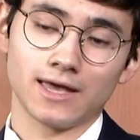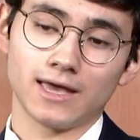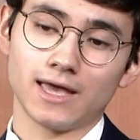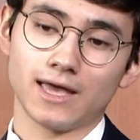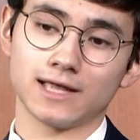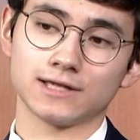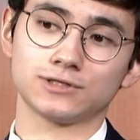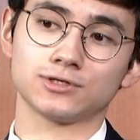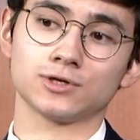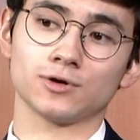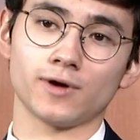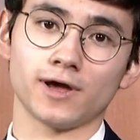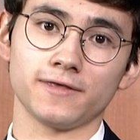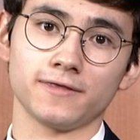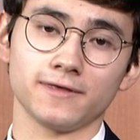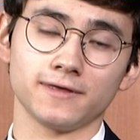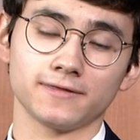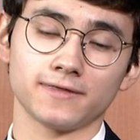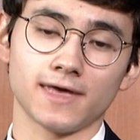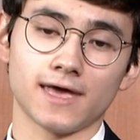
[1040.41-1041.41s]
And so I
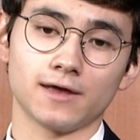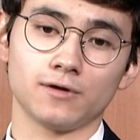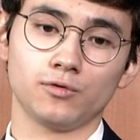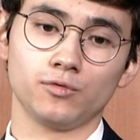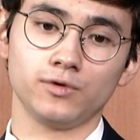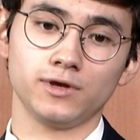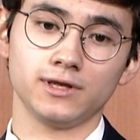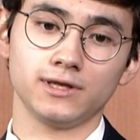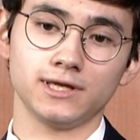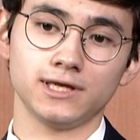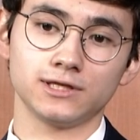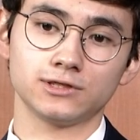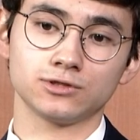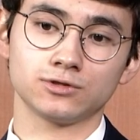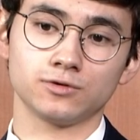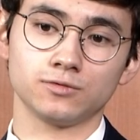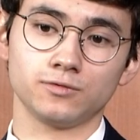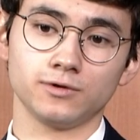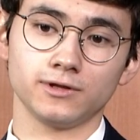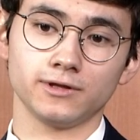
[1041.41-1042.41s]
think that we need
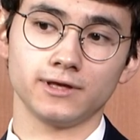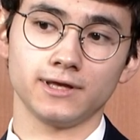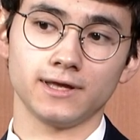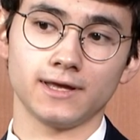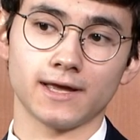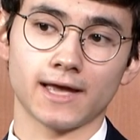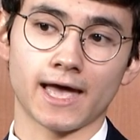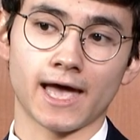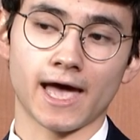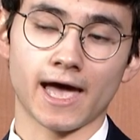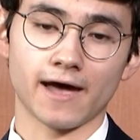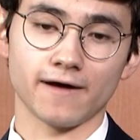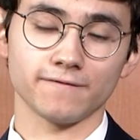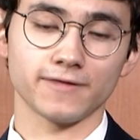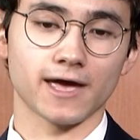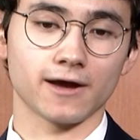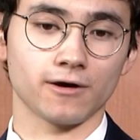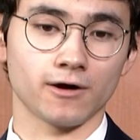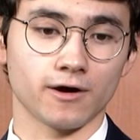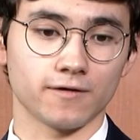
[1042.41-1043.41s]
to really have
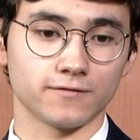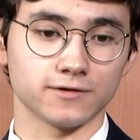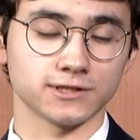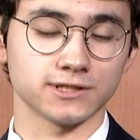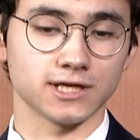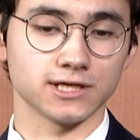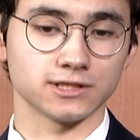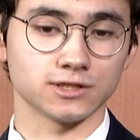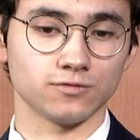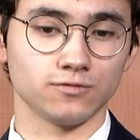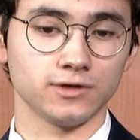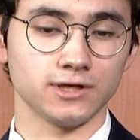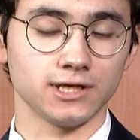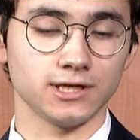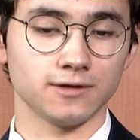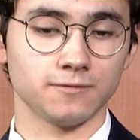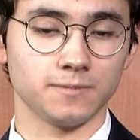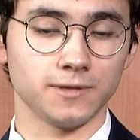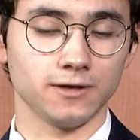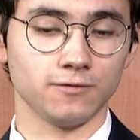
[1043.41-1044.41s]
that conversation. We
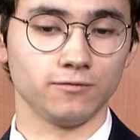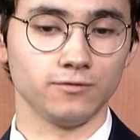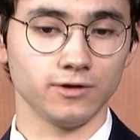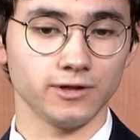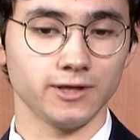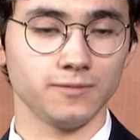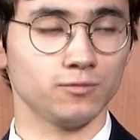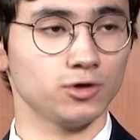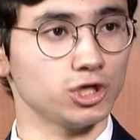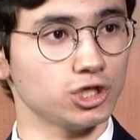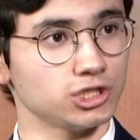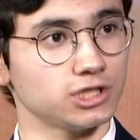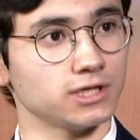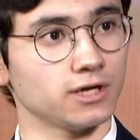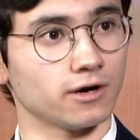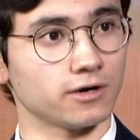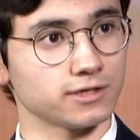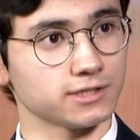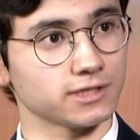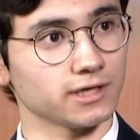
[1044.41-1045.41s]
need to be really
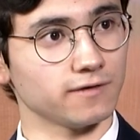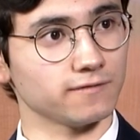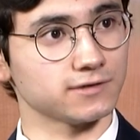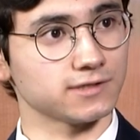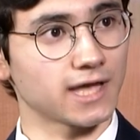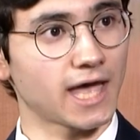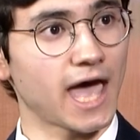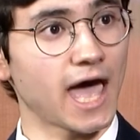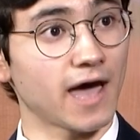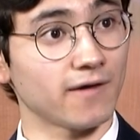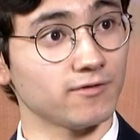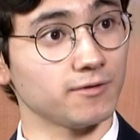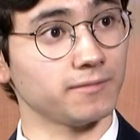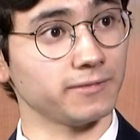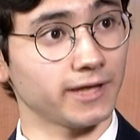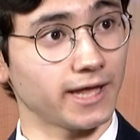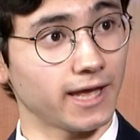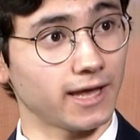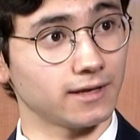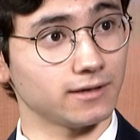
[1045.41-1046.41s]
pushing ourselves to have a
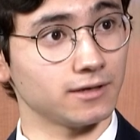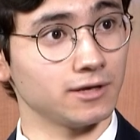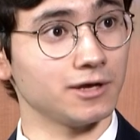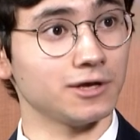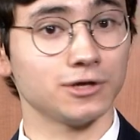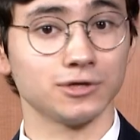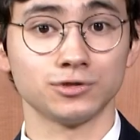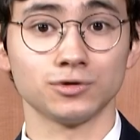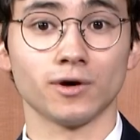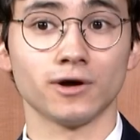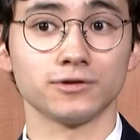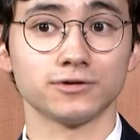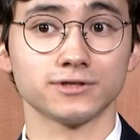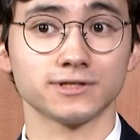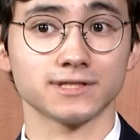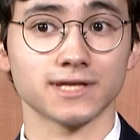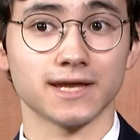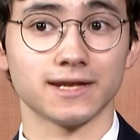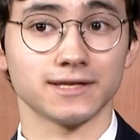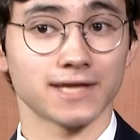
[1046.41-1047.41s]
plan, to
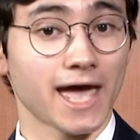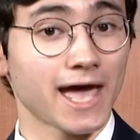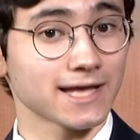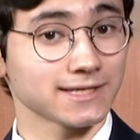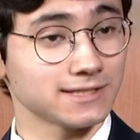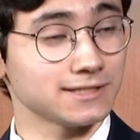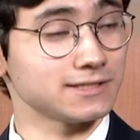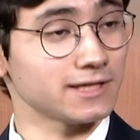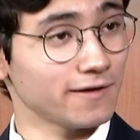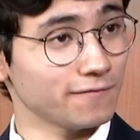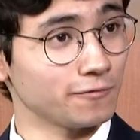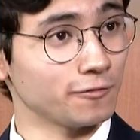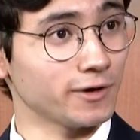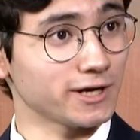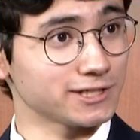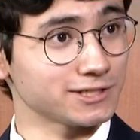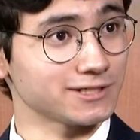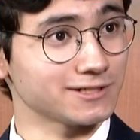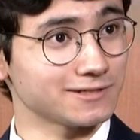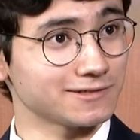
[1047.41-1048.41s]
understand, to ask the tough
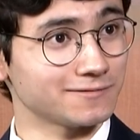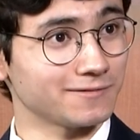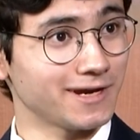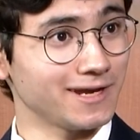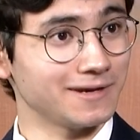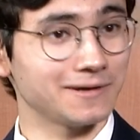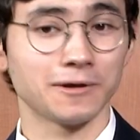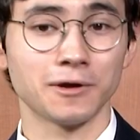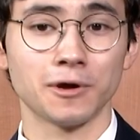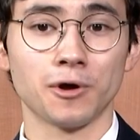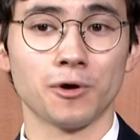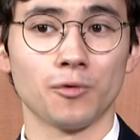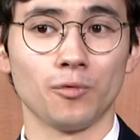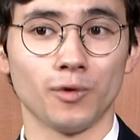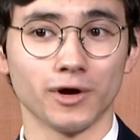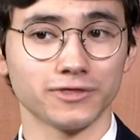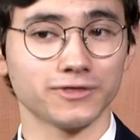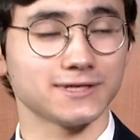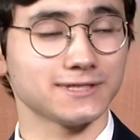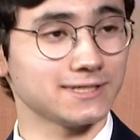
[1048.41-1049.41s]
questions, right?
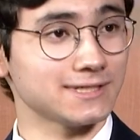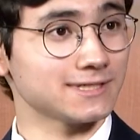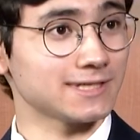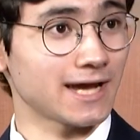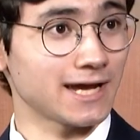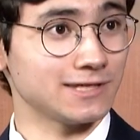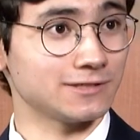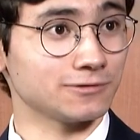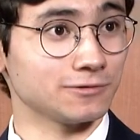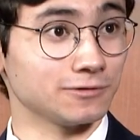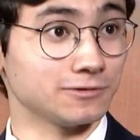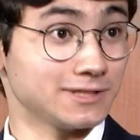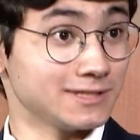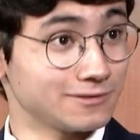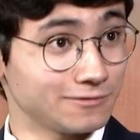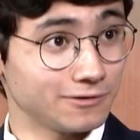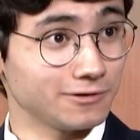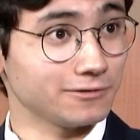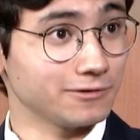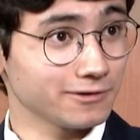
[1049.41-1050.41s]
What does this high school is
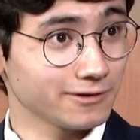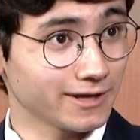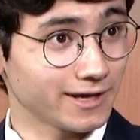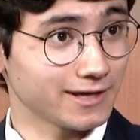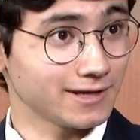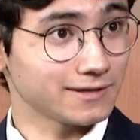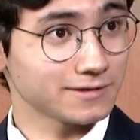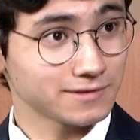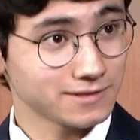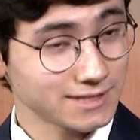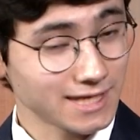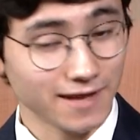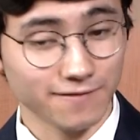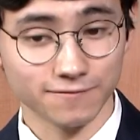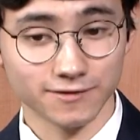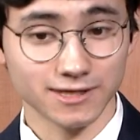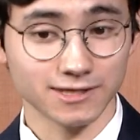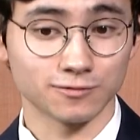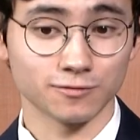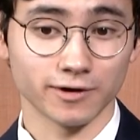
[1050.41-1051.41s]
going to look like?
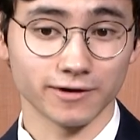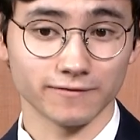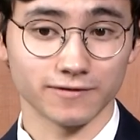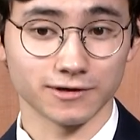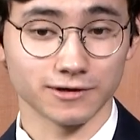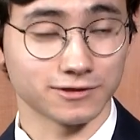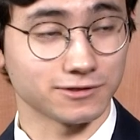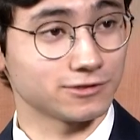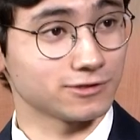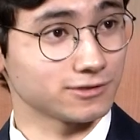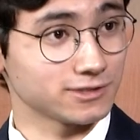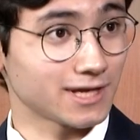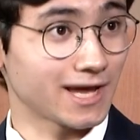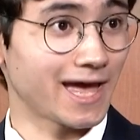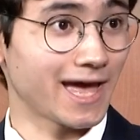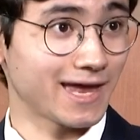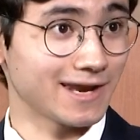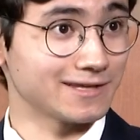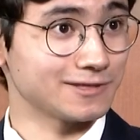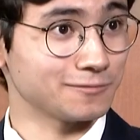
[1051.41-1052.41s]
Safety is one of the concerns I
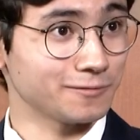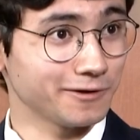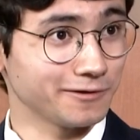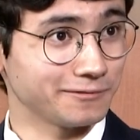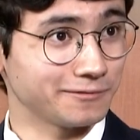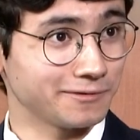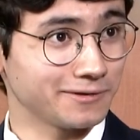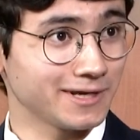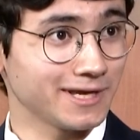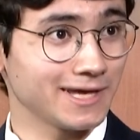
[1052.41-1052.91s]
had as well.